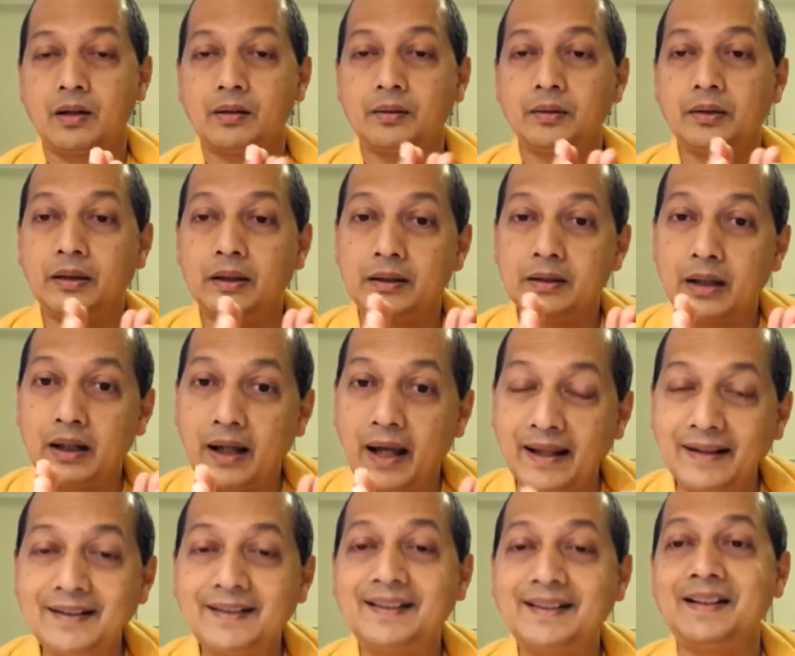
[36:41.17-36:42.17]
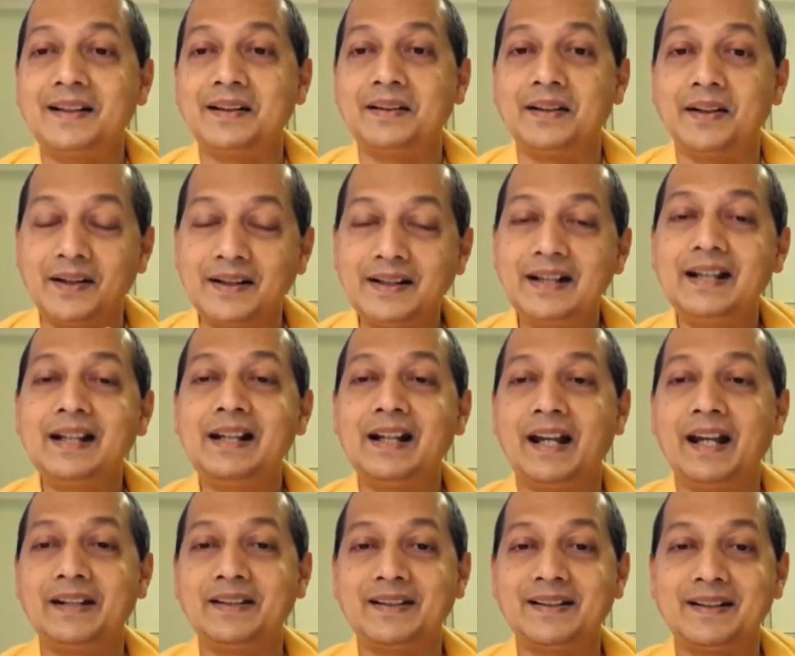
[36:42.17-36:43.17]
The answer, the real
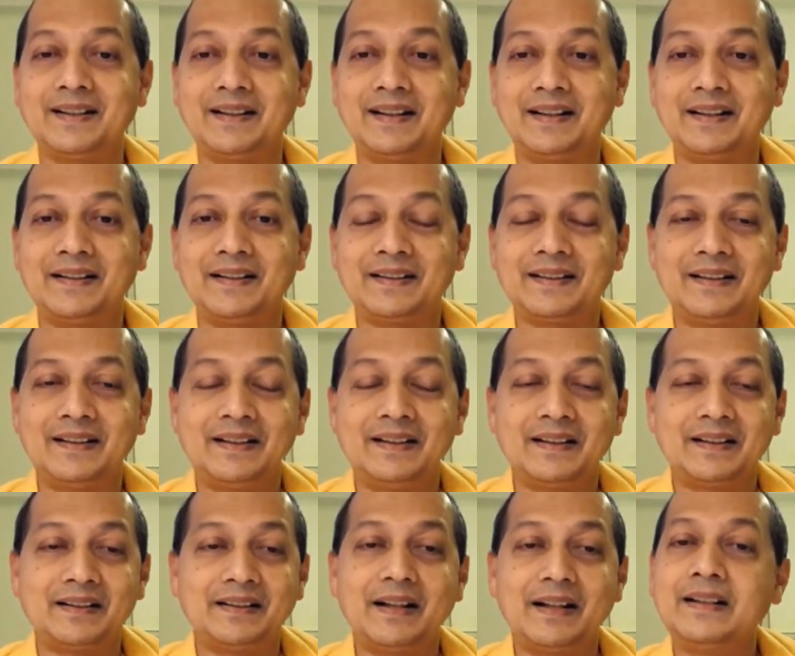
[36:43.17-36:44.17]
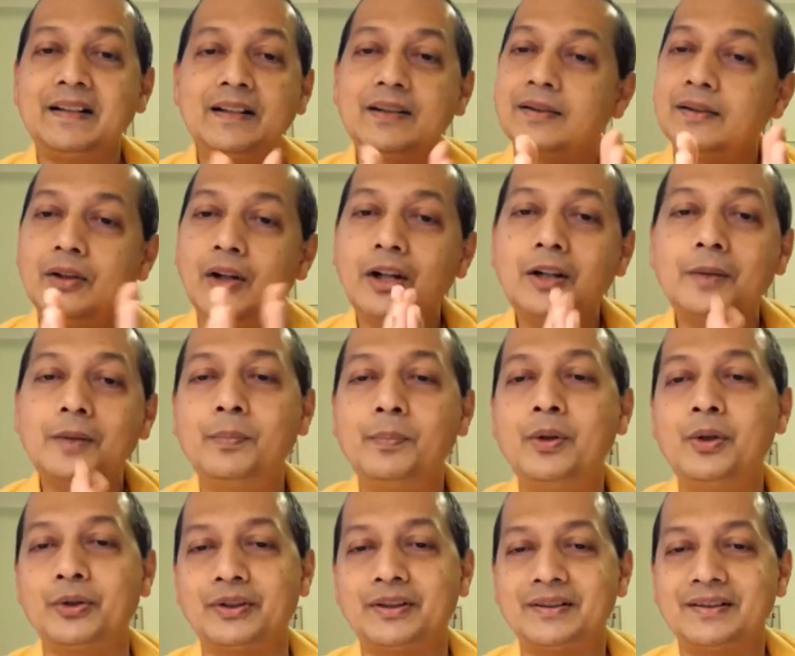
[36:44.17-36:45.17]
answer is that it's not
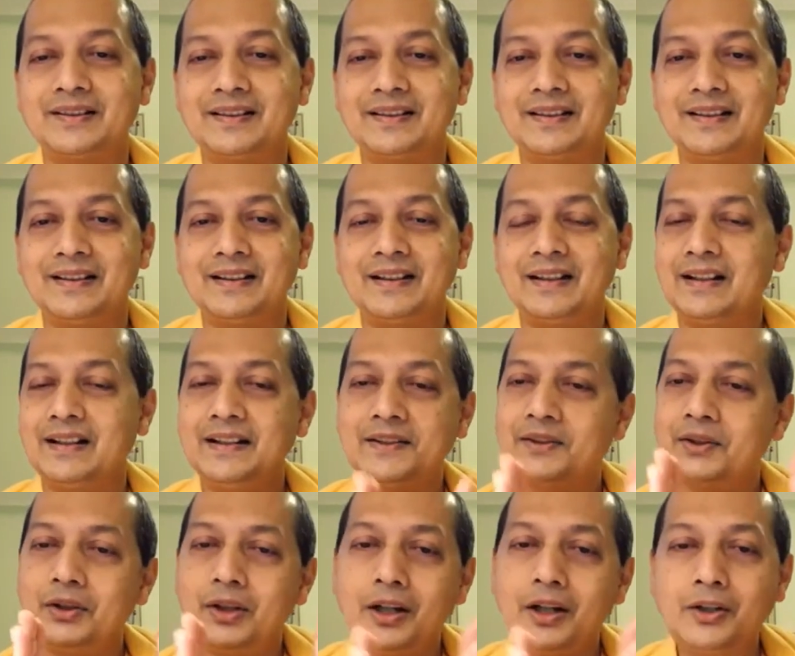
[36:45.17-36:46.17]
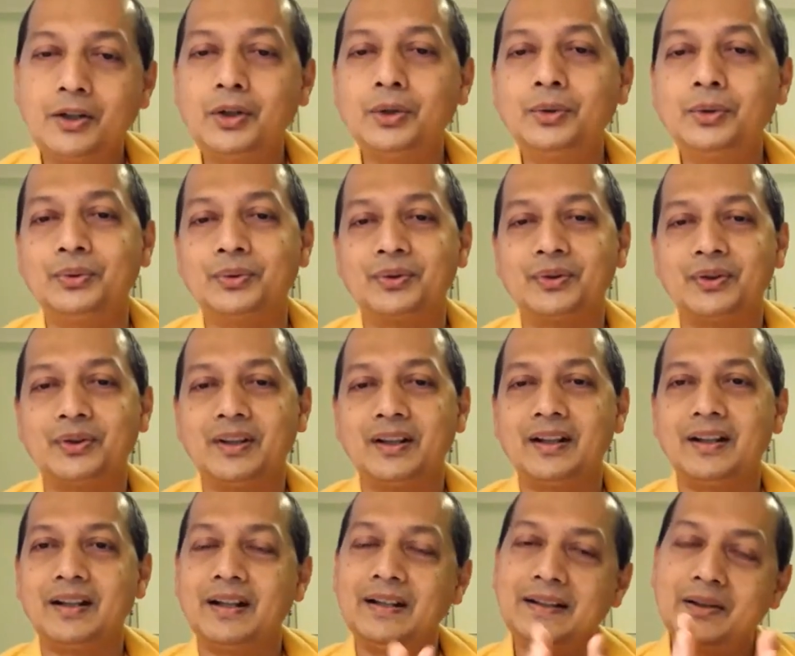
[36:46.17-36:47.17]
both. It's not two.
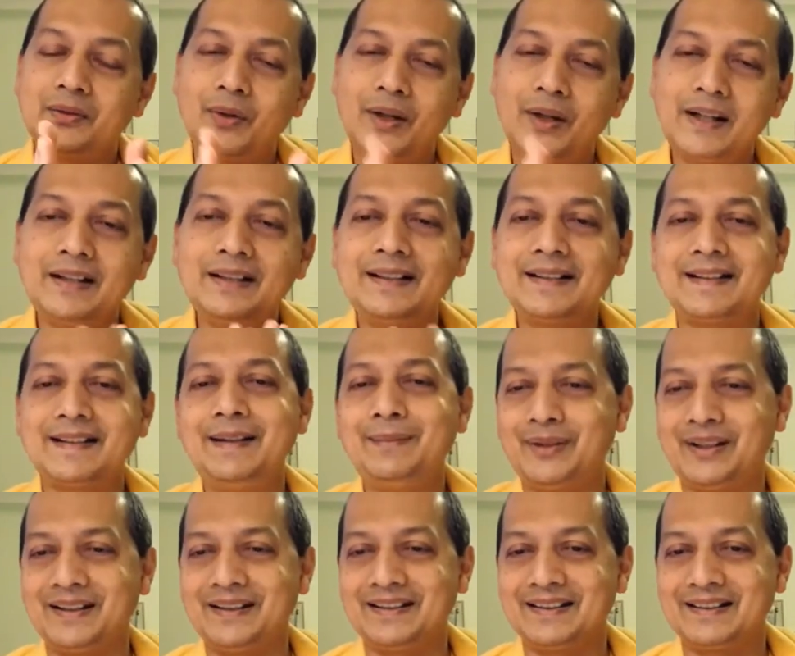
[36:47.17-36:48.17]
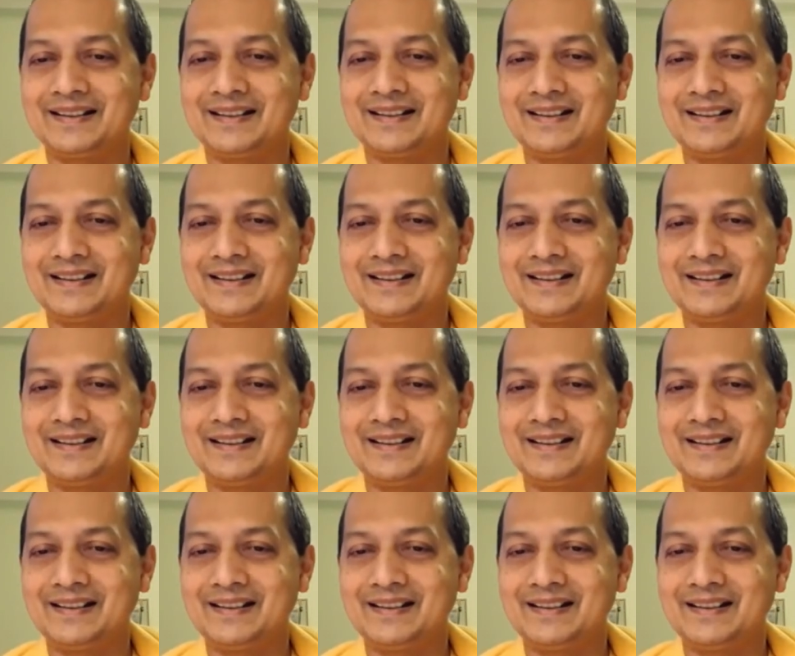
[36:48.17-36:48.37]
It is one and the same thing.